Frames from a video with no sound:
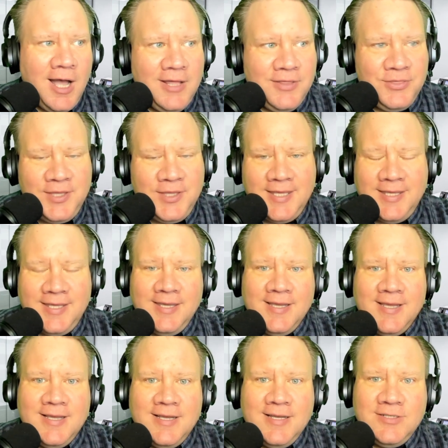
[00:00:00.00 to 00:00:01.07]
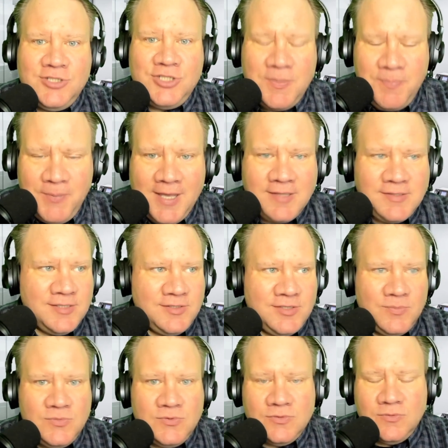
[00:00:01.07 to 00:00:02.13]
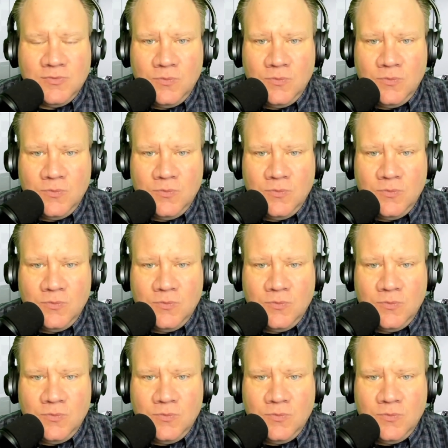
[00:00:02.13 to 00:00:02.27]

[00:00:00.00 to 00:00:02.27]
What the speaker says: The GPS systems,